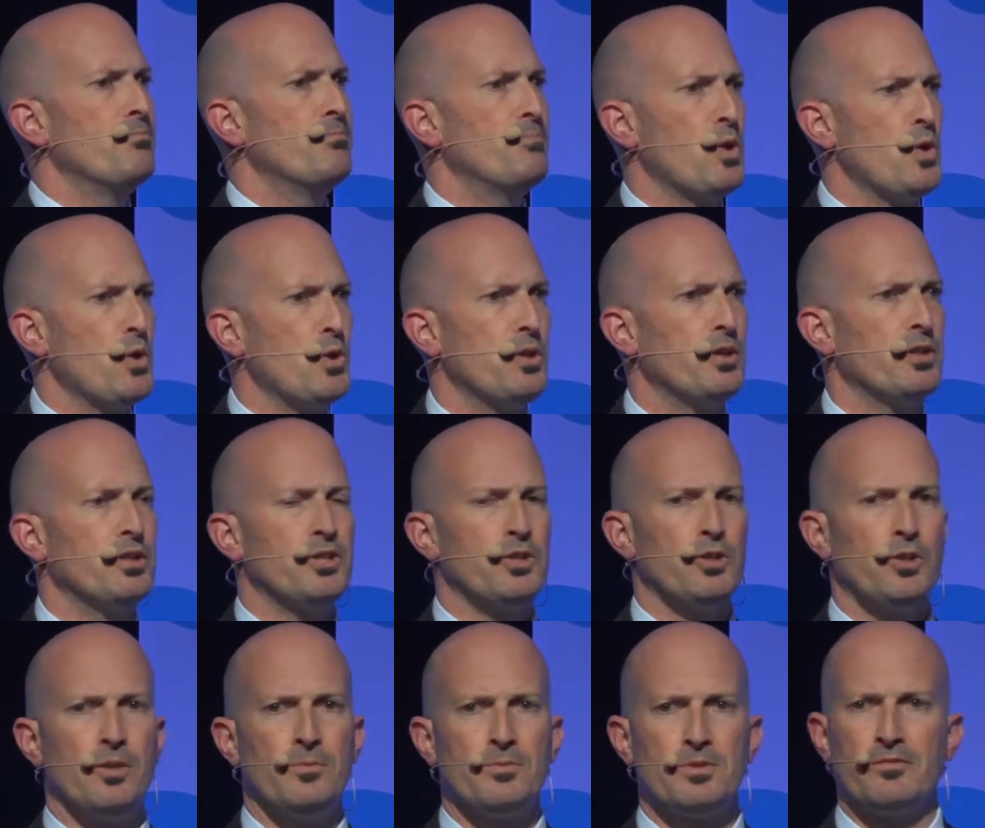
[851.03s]
burn in
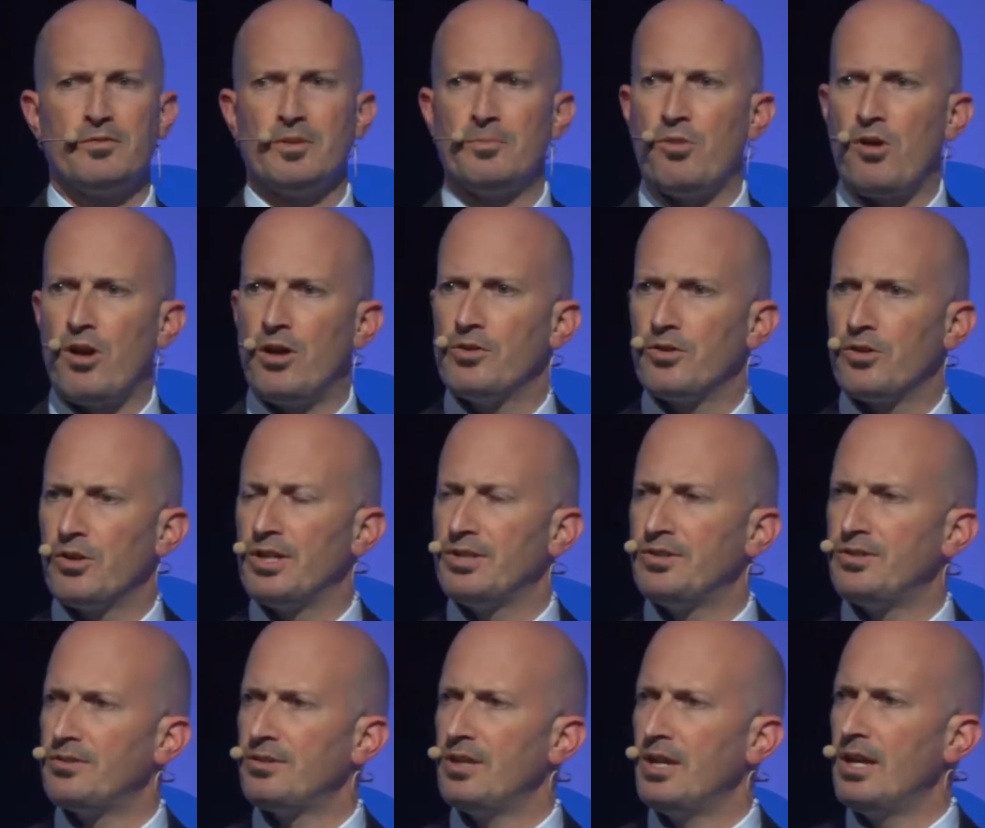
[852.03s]
terms of the
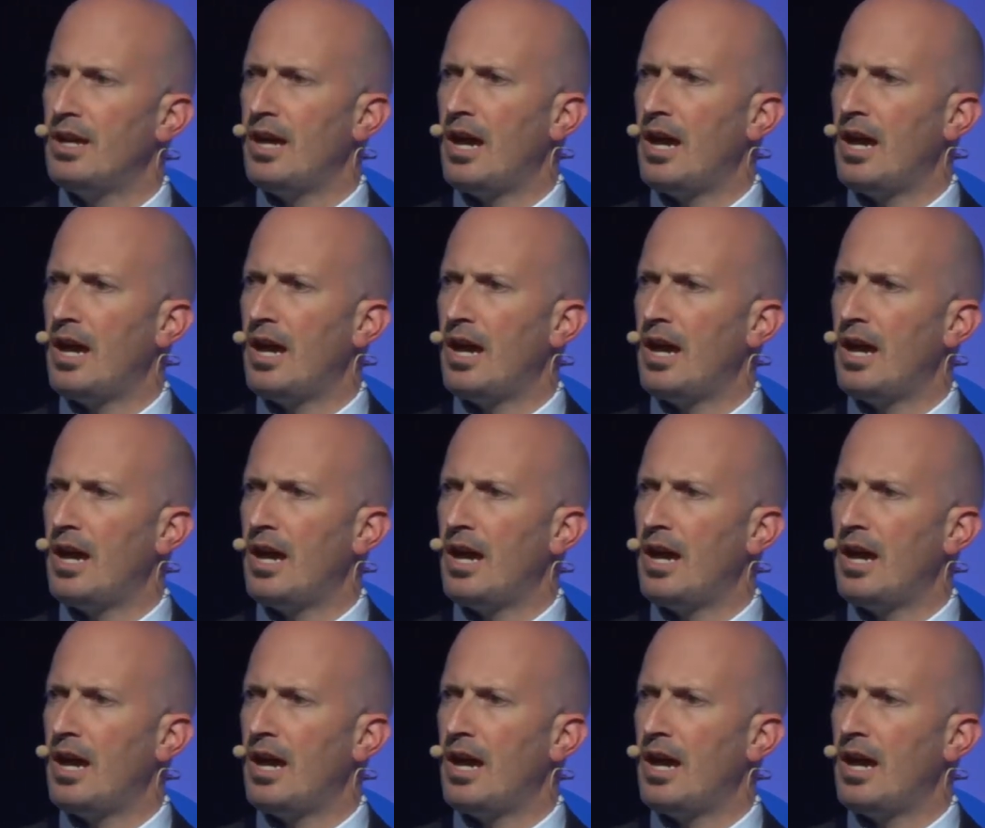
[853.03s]
progress